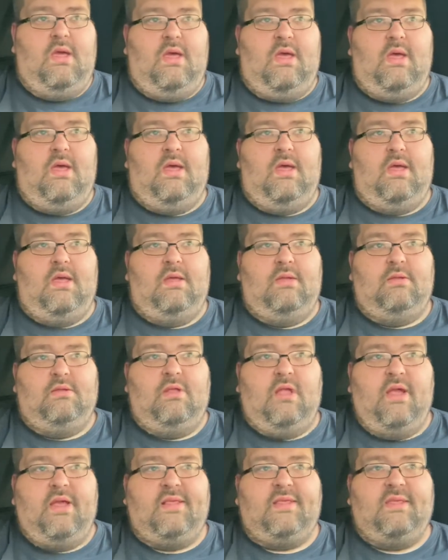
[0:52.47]
uh,
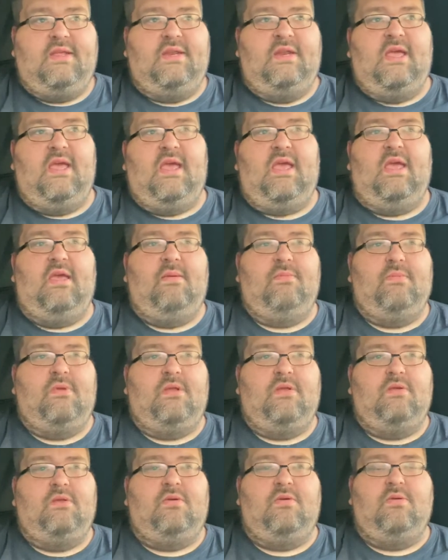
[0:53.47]
liked the name
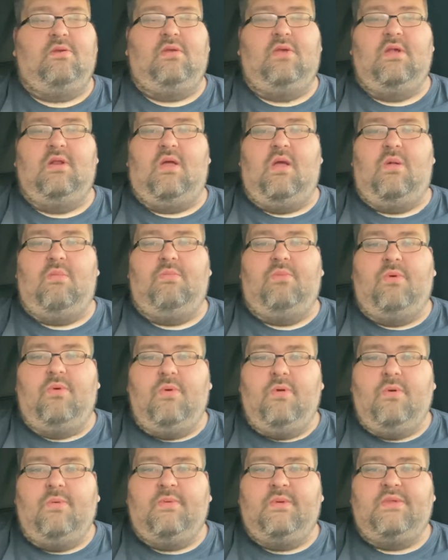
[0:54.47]
and could get on
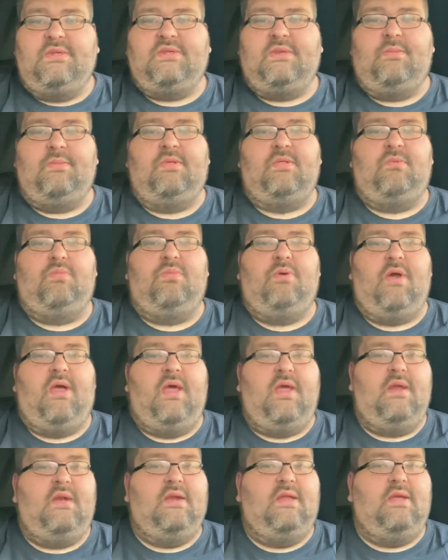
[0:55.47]
board with some of the
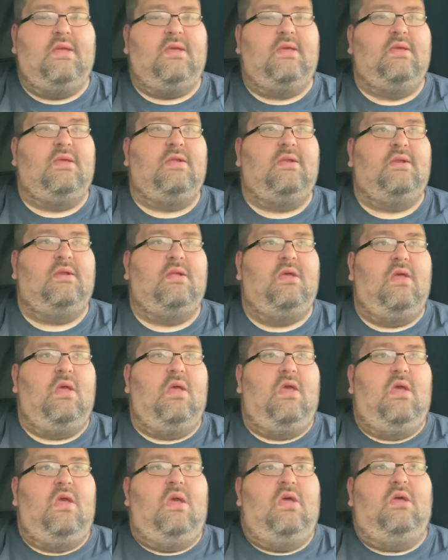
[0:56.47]
branding
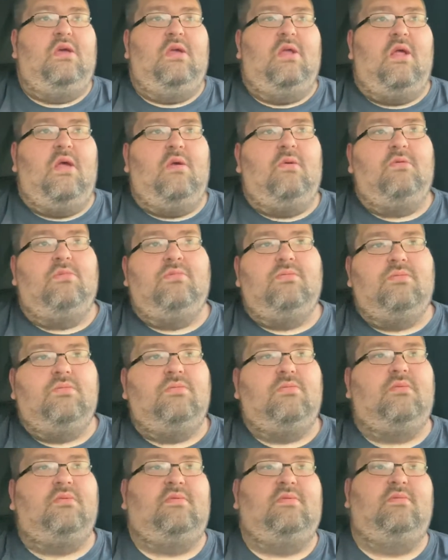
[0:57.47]
and, you know,
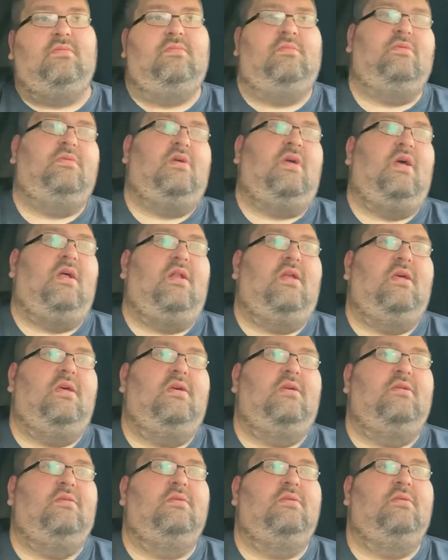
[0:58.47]
kind
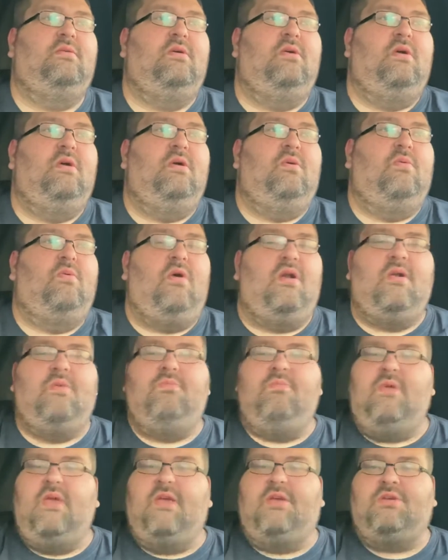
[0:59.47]
of wanted to
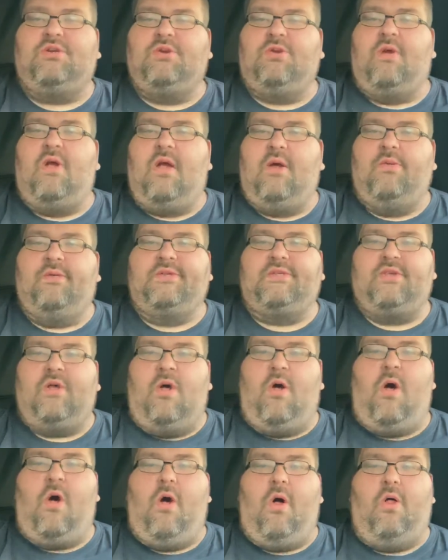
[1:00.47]
make sure I was
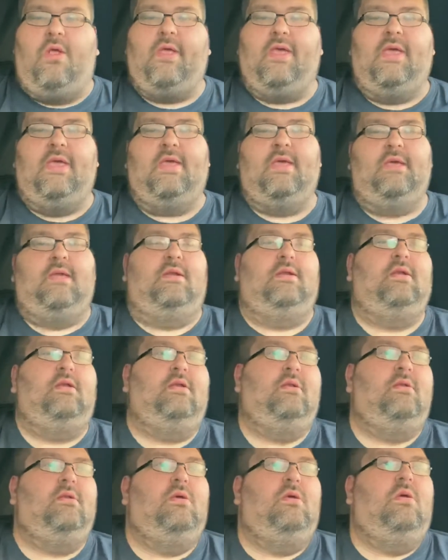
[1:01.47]
all in.
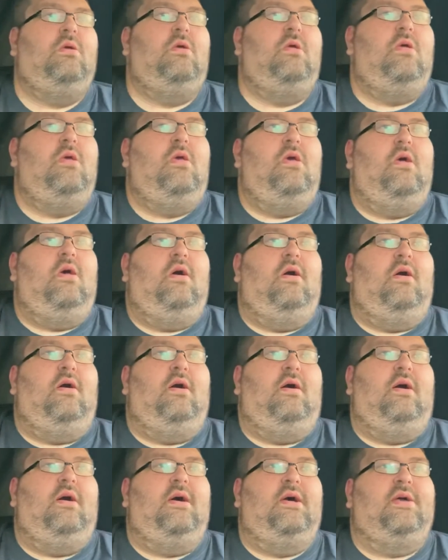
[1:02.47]

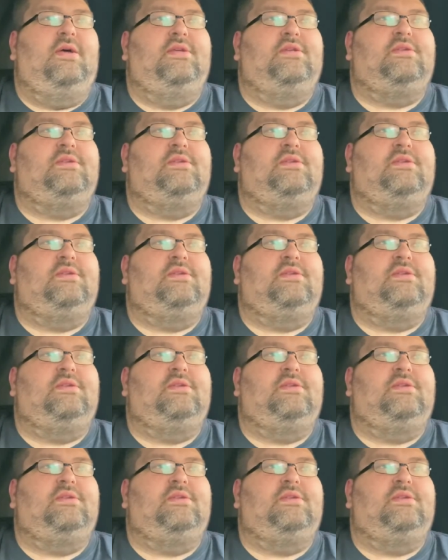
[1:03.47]
Uh,